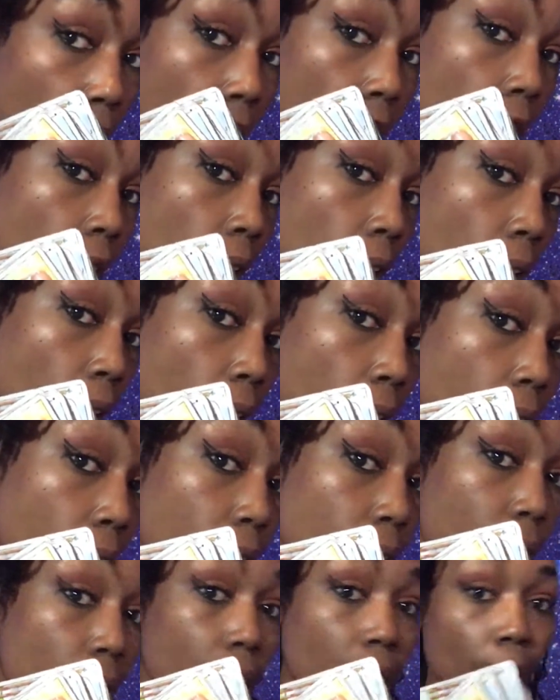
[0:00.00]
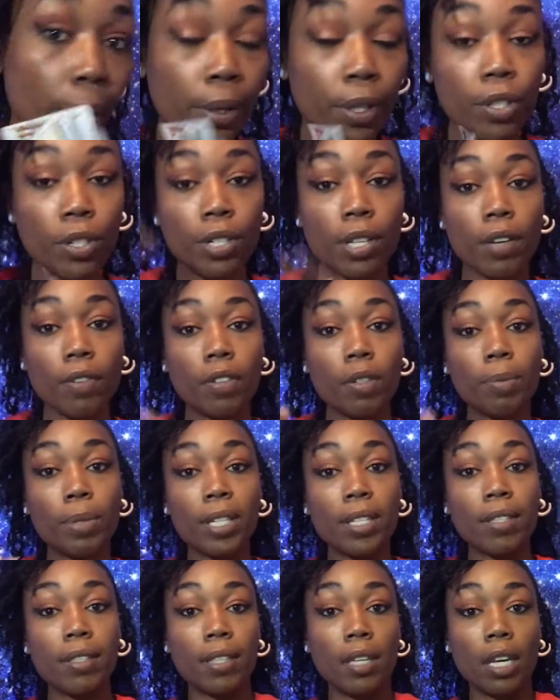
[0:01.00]
Yes, allowing yourself to be
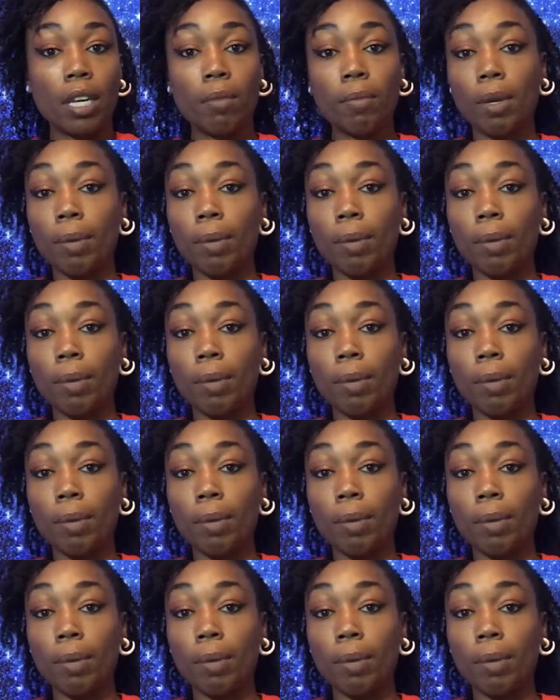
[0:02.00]
seen,